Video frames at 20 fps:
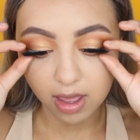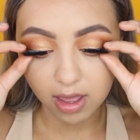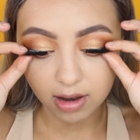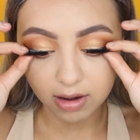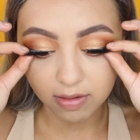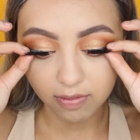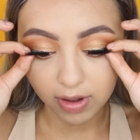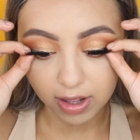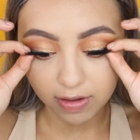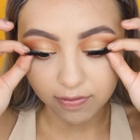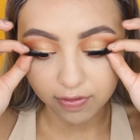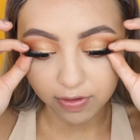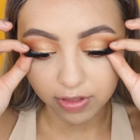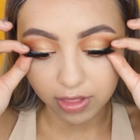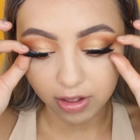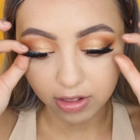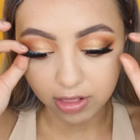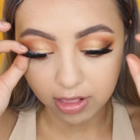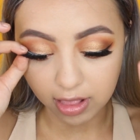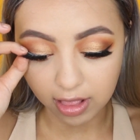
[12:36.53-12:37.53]
and wait for
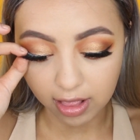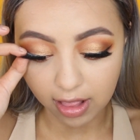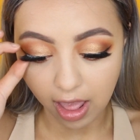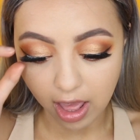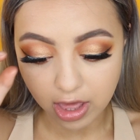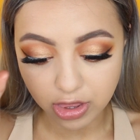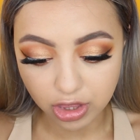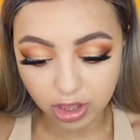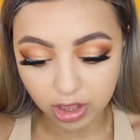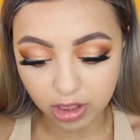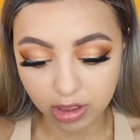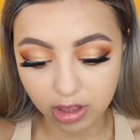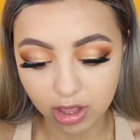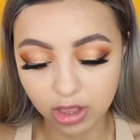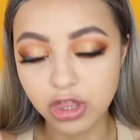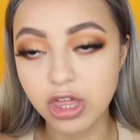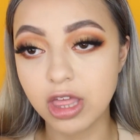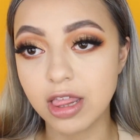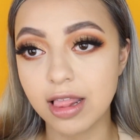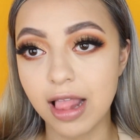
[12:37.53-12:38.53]
those lashes
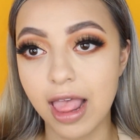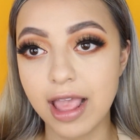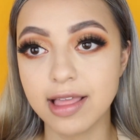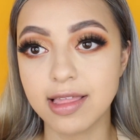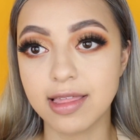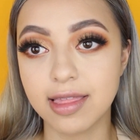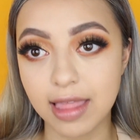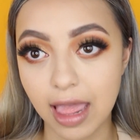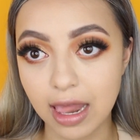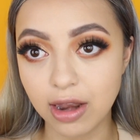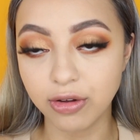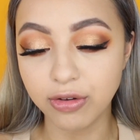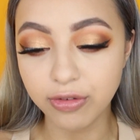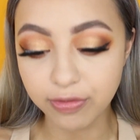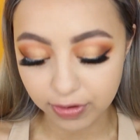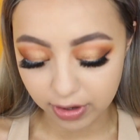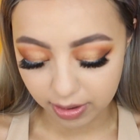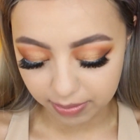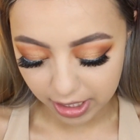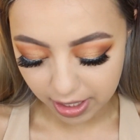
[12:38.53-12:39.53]
to just like settle
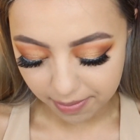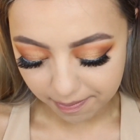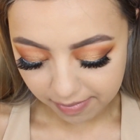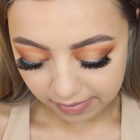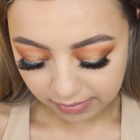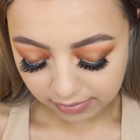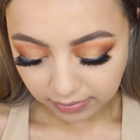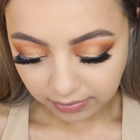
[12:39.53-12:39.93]
for a bit.